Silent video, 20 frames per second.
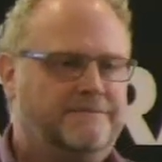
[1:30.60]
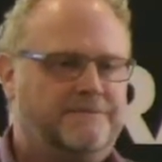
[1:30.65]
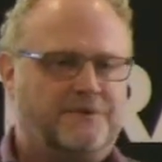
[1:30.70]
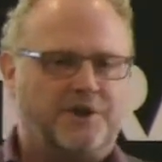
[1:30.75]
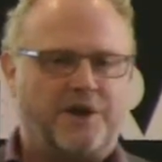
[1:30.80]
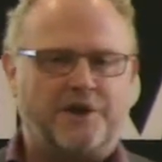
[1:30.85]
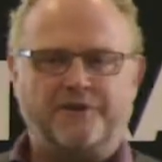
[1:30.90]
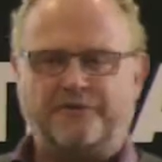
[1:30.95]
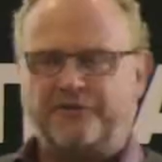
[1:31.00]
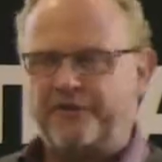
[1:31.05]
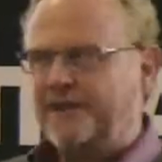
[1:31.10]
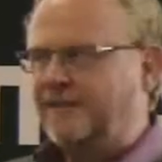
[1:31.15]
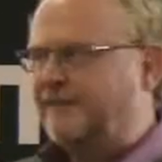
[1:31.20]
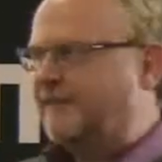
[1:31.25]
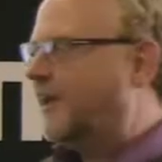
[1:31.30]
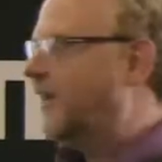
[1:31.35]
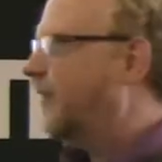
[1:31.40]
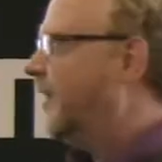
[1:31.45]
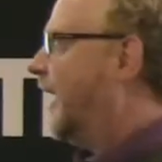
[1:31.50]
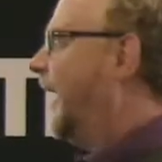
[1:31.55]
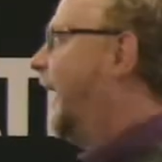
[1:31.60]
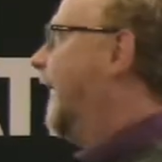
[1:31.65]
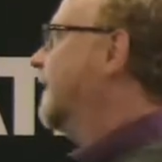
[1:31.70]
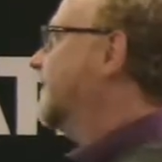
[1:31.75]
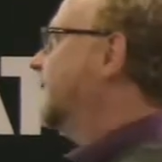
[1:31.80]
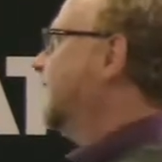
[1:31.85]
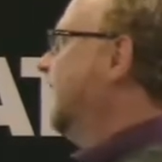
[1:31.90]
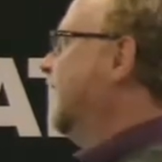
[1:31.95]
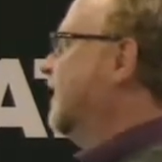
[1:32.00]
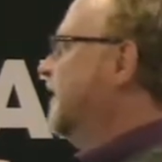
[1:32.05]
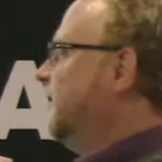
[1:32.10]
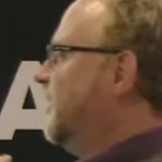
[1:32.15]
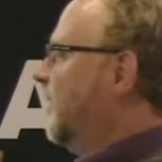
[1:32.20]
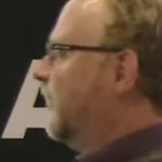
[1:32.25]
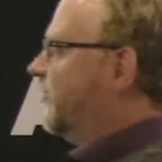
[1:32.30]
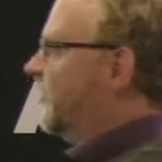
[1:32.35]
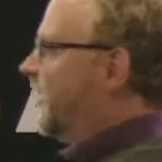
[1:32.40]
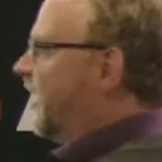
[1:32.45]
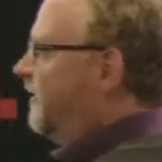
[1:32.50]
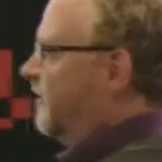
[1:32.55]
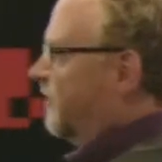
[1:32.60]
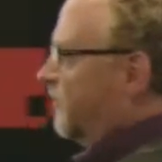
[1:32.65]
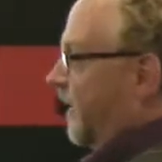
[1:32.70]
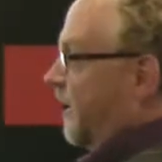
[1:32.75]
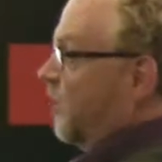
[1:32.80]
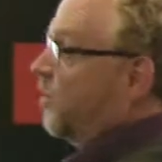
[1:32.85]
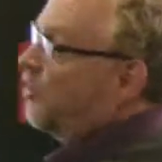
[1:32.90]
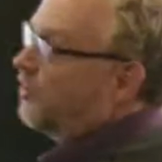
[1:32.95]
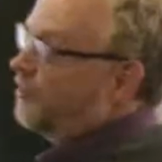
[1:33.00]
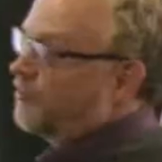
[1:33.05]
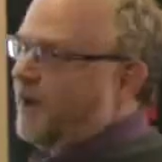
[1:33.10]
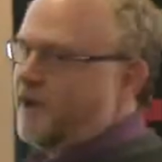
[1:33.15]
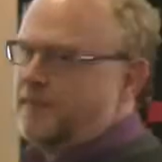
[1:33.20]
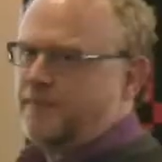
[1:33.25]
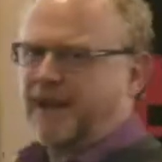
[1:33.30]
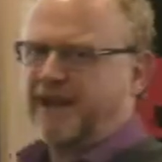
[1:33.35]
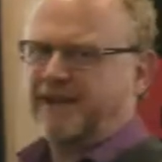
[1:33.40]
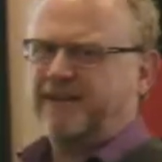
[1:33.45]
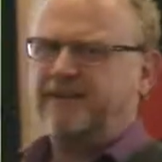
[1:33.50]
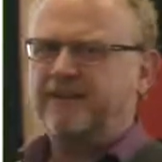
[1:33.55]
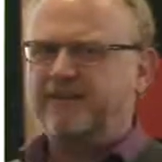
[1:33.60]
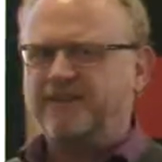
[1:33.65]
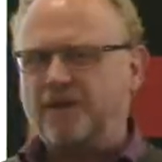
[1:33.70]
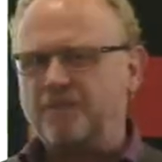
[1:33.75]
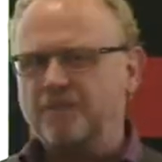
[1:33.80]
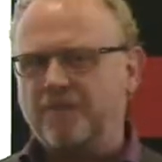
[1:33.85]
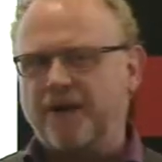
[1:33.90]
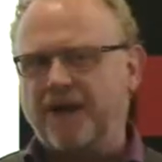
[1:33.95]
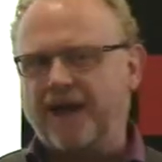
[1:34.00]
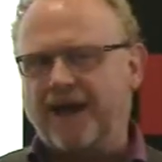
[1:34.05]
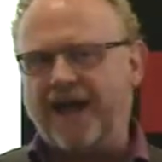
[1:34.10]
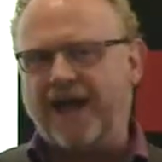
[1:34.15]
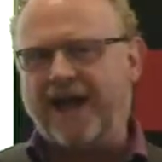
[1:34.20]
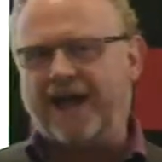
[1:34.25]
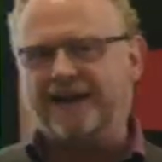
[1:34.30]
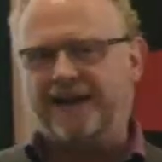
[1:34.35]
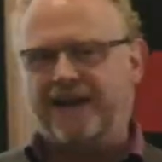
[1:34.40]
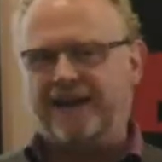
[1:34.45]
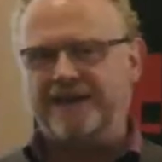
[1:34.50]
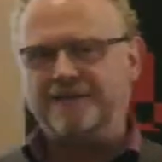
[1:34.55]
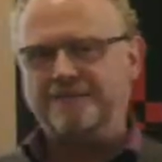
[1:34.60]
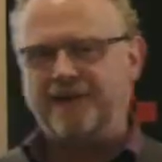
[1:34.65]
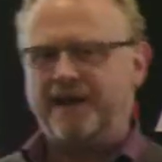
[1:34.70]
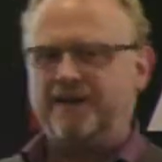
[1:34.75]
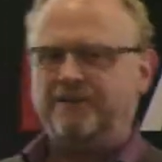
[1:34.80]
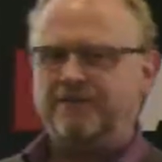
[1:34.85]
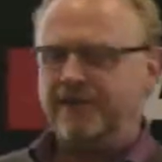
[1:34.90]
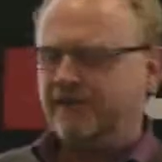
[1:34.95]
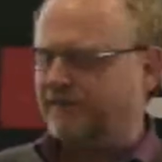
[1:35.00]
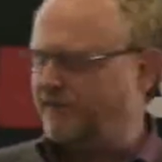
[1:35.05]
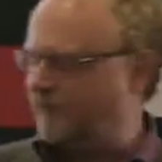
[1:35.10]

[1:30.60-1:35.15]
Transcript: So it's things like that. It's a case of they look great, but actually they don't add any benefit